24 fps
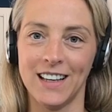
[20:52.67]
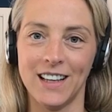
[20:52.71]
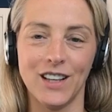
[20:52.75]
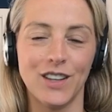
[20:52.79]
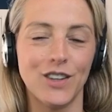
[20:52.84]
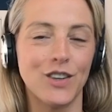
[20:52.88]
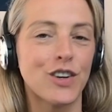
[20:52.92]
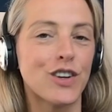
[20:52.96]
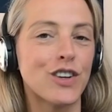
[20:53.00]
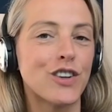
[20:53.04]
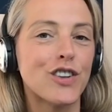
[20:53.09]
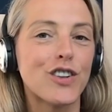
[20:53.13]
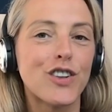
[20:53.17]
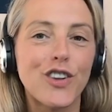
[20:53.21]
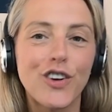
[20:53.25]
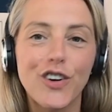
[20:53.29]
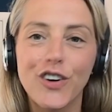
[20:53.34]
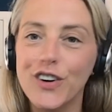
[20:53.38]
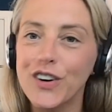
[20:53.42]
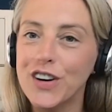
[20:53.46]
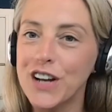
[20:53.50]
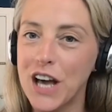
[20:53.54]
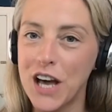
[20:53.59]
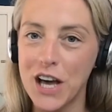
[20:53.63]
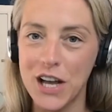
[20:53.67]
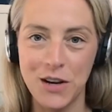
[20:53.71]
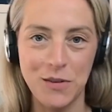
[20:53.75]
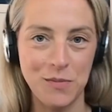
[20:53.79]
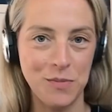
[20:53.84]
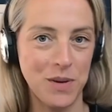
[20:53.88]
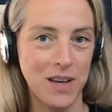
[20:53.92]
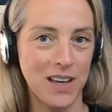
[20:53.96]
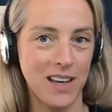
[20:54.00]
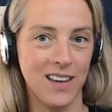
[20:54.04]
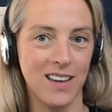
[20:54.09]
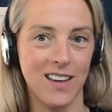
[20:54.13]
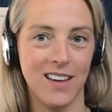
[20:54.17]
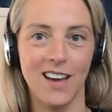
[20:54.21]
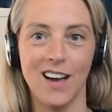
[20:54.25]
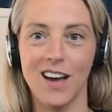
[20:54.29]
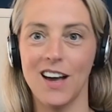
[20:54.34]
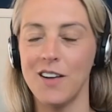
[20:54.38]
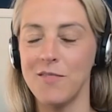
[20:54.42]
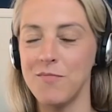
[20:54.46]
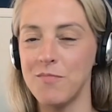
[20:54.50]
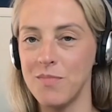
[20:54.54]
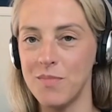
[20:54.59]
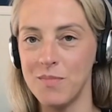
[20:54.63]
You can learn how to be
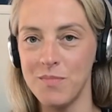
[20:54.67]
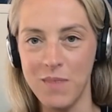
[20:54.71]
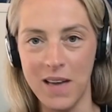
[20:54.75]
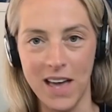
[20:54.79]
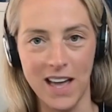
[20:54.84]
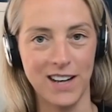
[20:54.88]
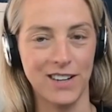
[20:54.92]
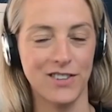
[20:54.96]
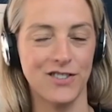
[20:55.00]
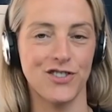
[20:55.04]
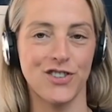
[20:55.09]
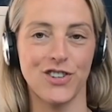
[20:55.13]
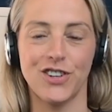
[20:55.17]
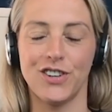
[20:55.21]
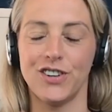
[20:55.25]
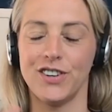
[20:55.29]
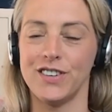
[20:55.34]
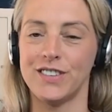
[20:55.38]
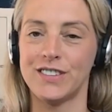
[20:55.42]
a manager,